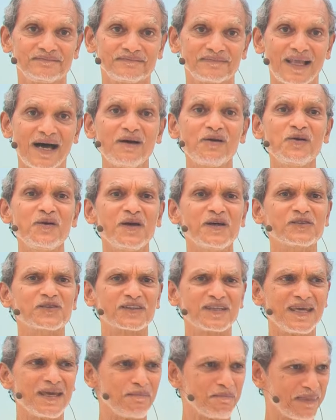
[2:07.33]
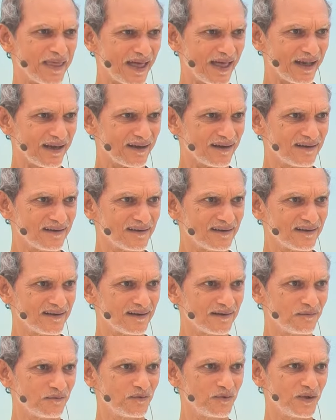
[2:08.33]
How do you escape that,
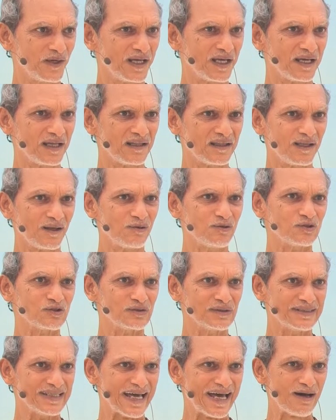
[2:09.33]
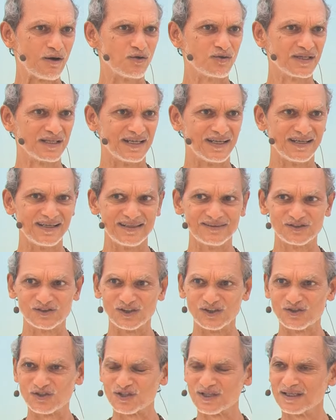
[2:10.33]
where there is doubt and
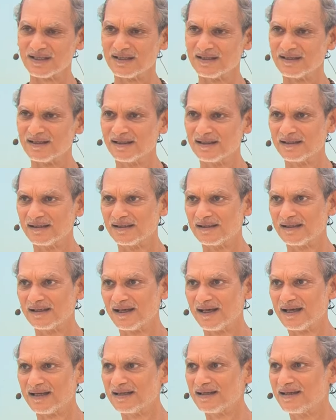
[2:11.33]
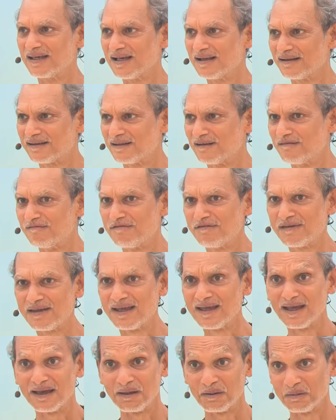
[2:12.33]
indecision and guilt and
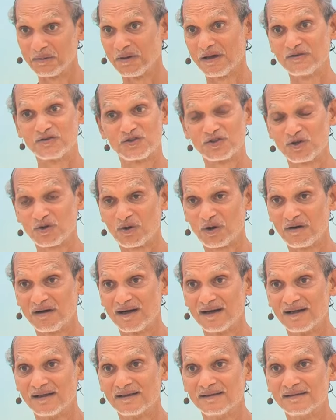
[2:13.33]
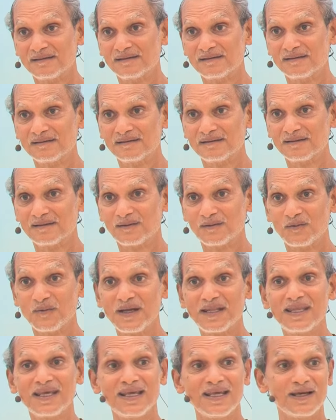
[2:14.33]
fear? You're not sure where
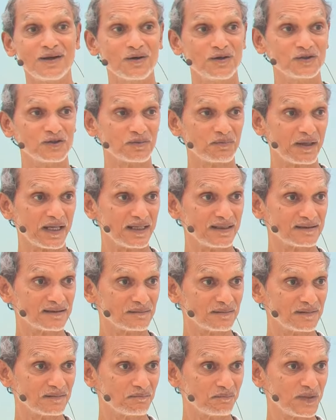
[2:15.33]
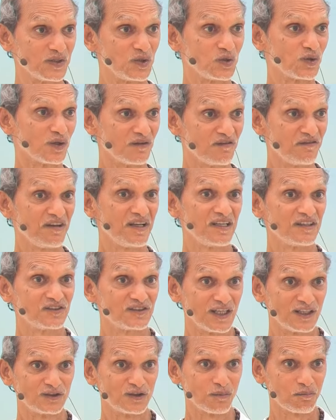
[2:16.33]
the ego is placed. But you can feel a
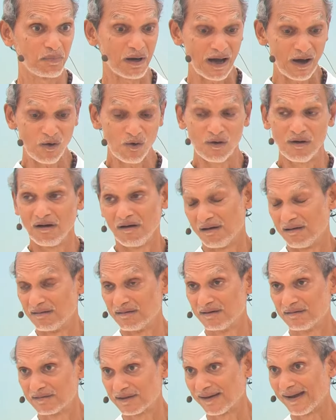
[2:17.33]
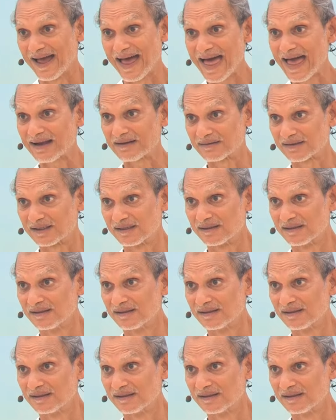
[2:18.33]
sense of power to act.